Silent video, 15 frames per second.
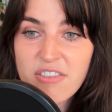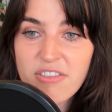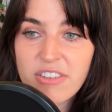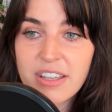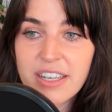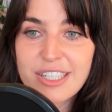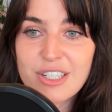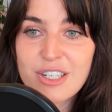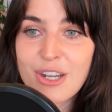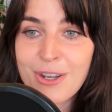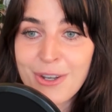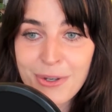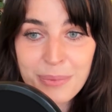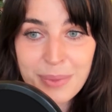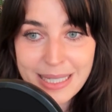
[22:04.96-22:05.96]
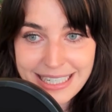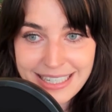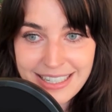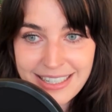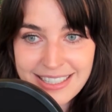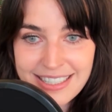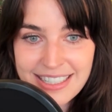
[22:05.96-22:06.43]
for like 2
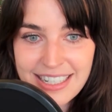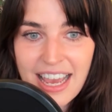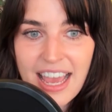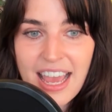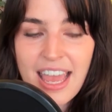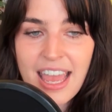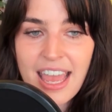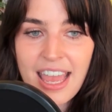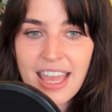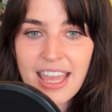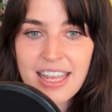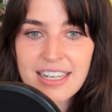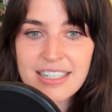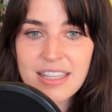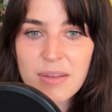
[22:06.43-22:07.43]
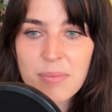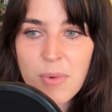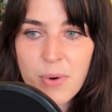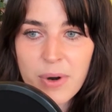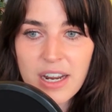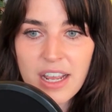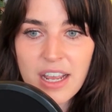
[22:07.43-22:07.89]
weeks. And the
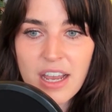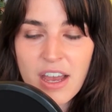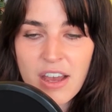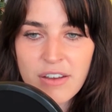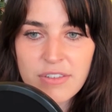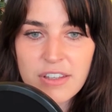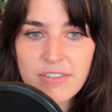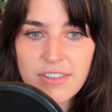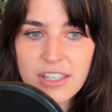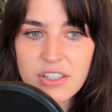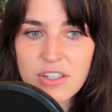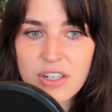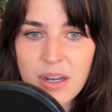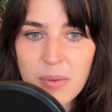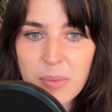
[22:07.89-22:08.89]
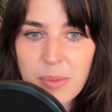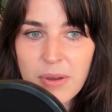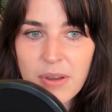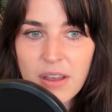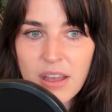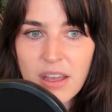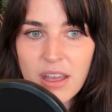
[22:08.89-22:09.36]
morning of the field trip,
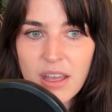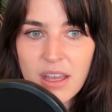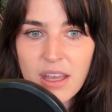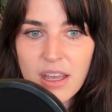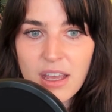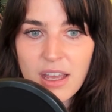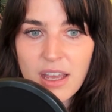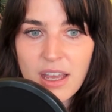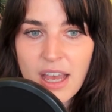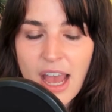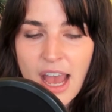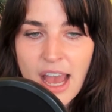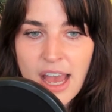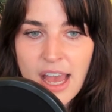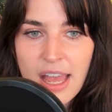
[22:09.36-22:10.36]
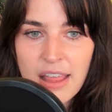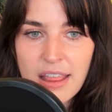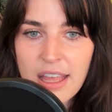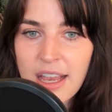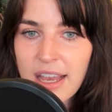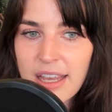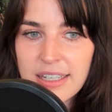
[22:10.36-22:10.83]
I
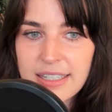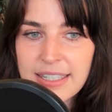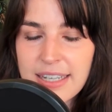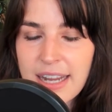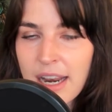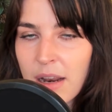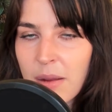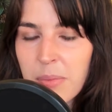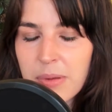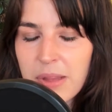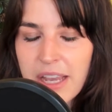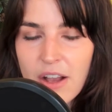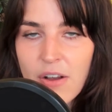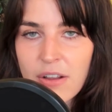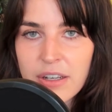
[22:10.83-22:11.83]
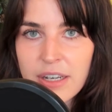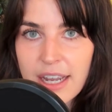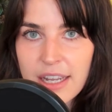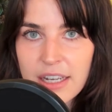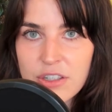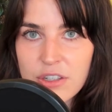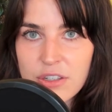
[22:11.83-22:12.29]
think I had stayed up like all
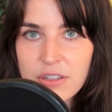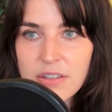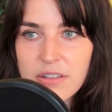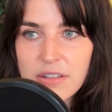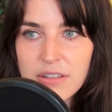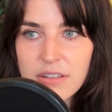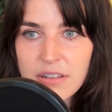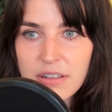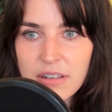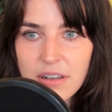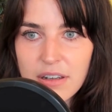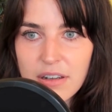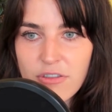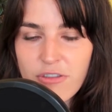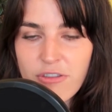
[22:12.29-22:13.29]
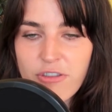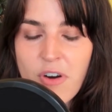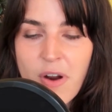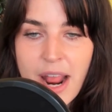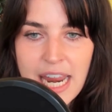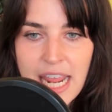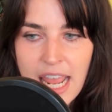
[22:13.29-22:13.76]
night just
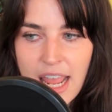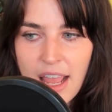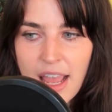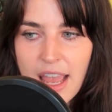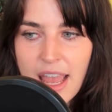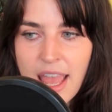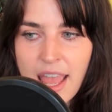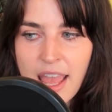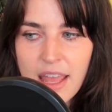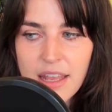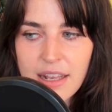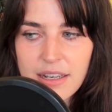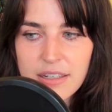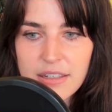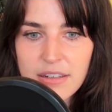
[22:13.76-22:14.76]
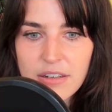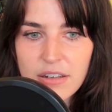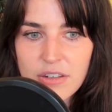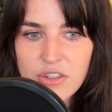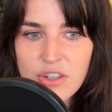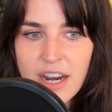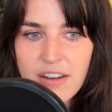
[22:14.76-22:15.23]
fretting and
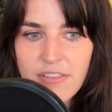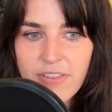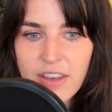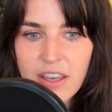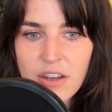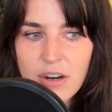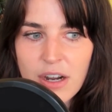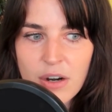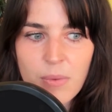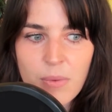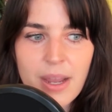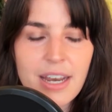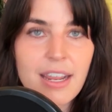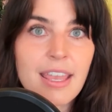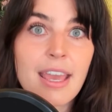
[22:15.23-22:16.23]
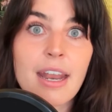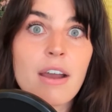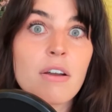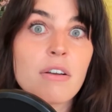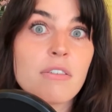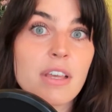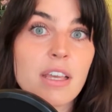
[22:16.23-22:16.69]
trying to figure out a way to get
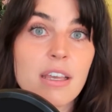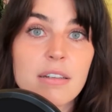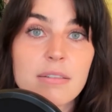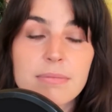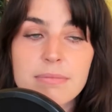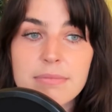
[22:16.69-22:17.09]
out of it.